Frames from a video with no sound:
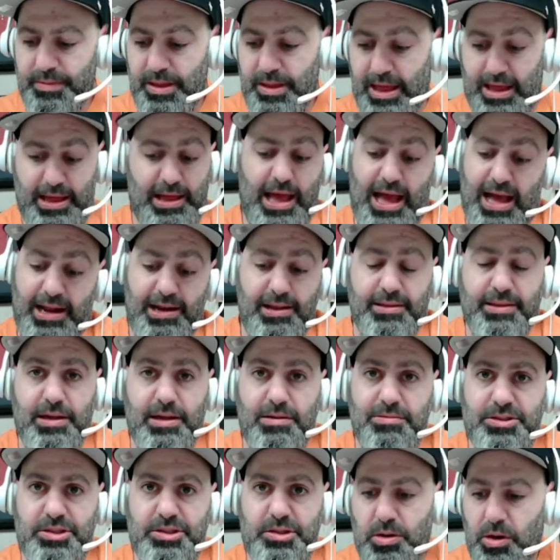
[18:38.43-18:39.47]
I didn't think it
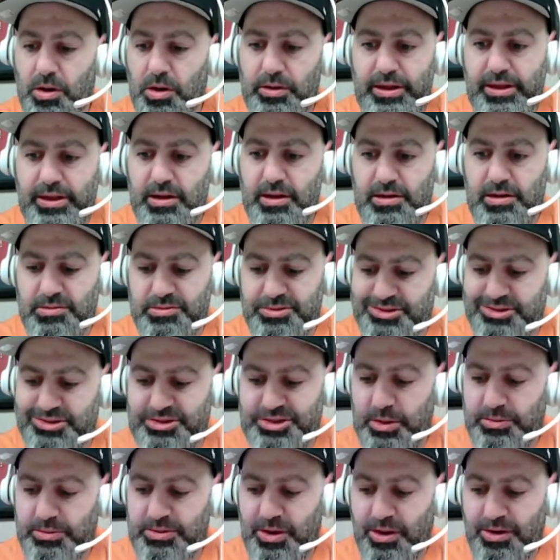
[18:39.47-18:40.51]
was a goal either because it was
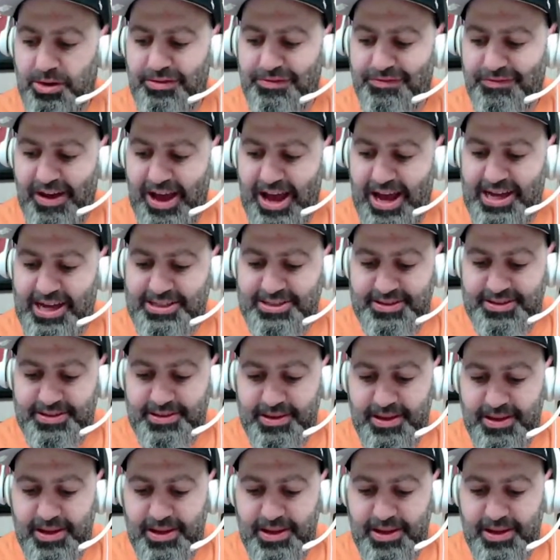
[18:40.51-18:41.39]
so darn fast.